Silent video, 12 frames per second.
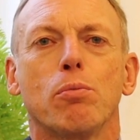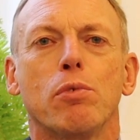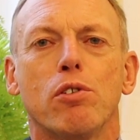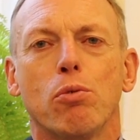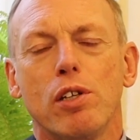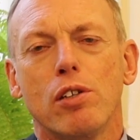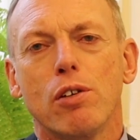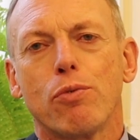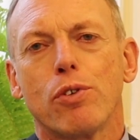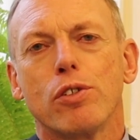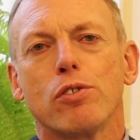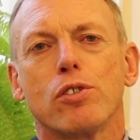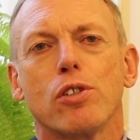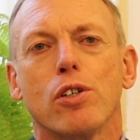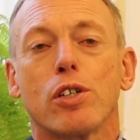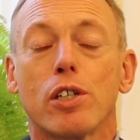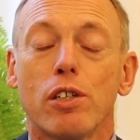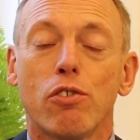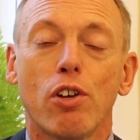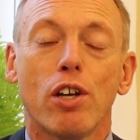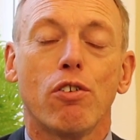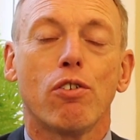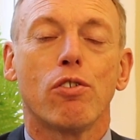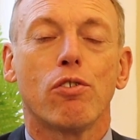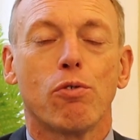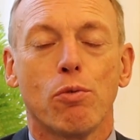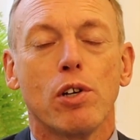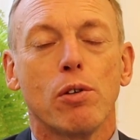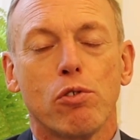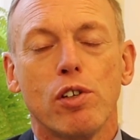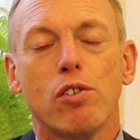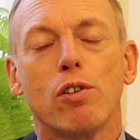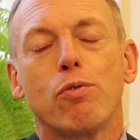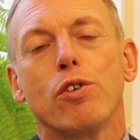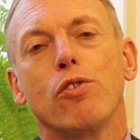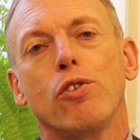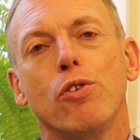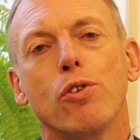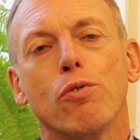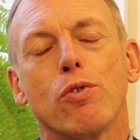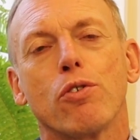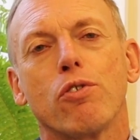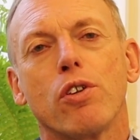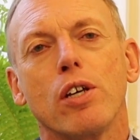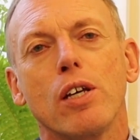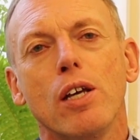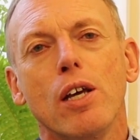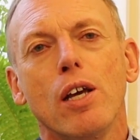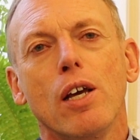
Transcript: between different organizations, between different universities,